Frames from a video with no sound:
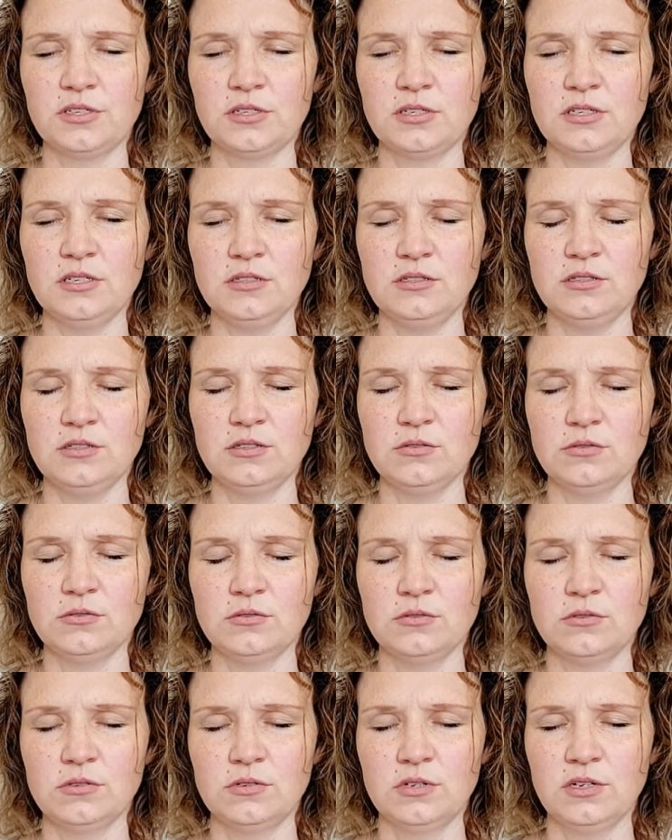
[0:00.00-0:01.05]
needs you
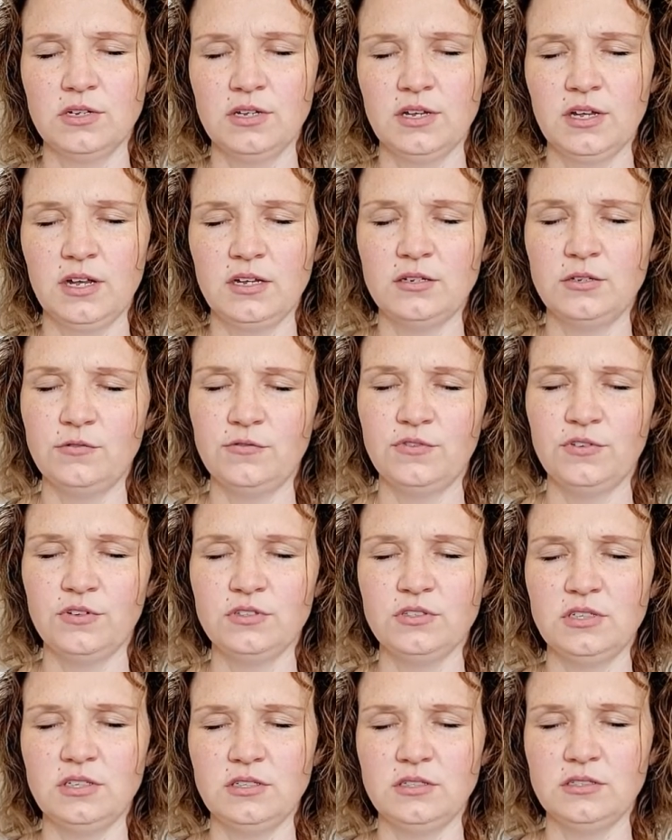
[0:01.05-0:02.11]
and you feel
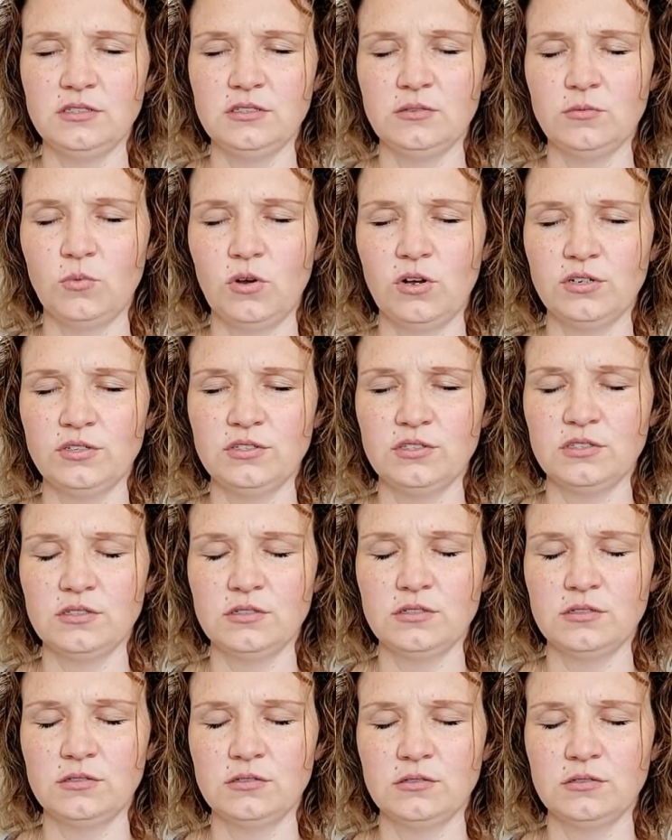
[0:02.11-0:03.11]
needed and wanted.